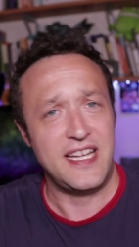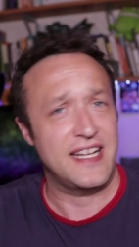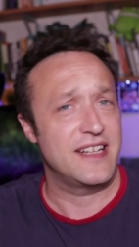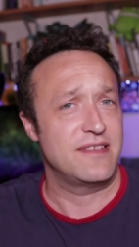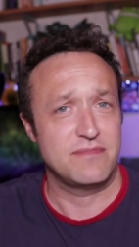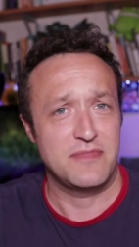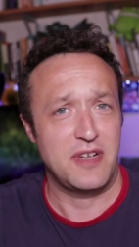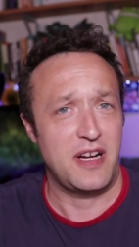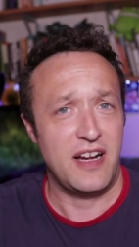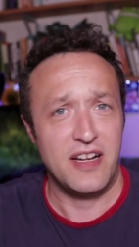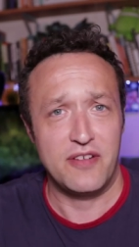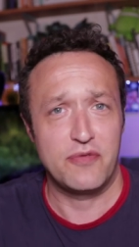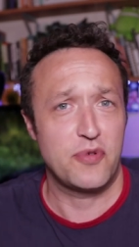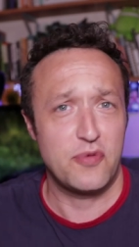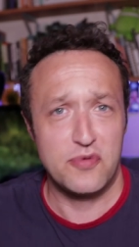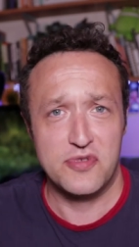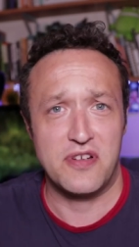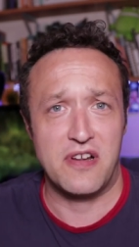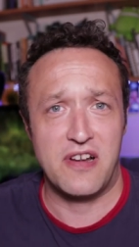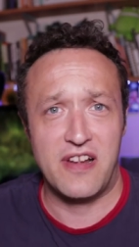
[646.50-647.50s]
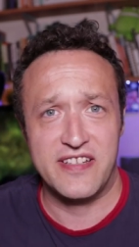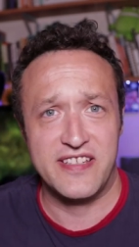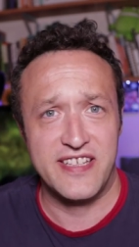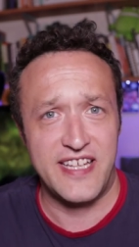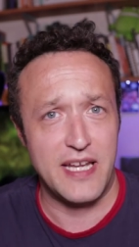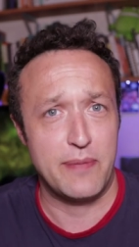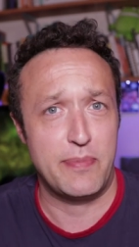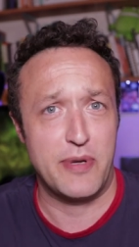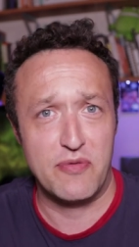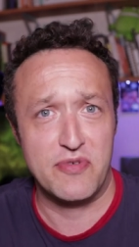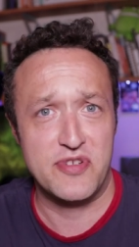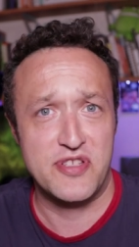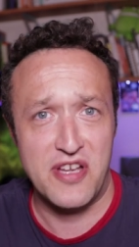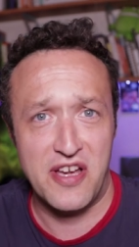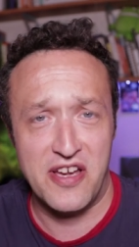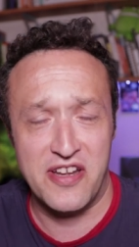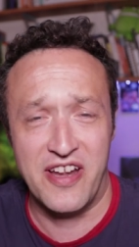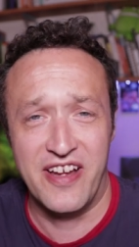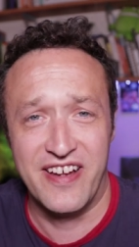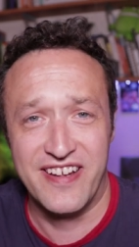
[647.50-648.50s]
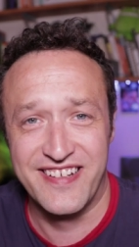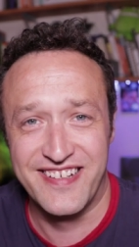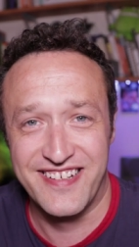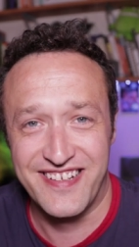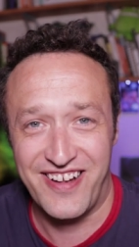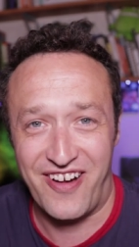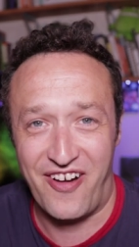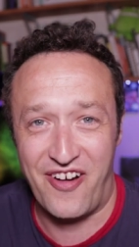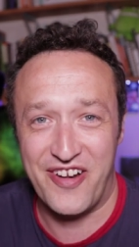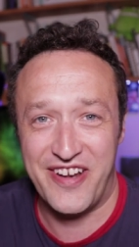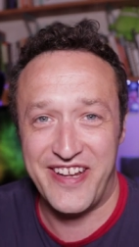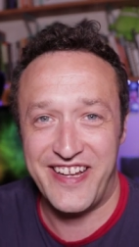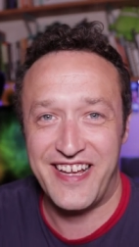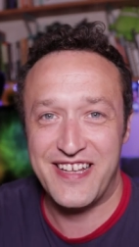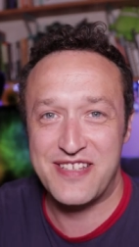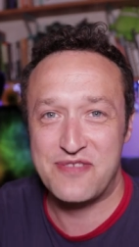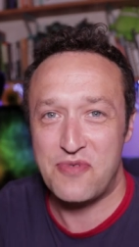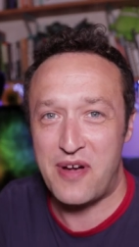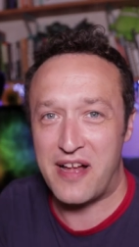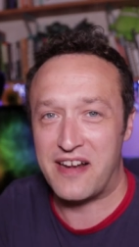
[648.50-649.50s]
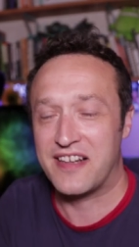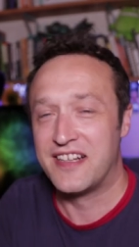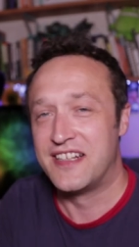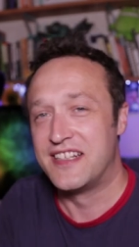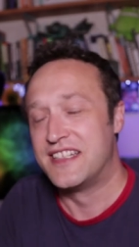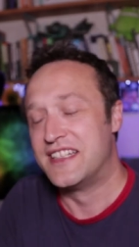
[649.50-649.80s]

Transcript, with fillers: yeah, I would also like to get a bit of return on it as well.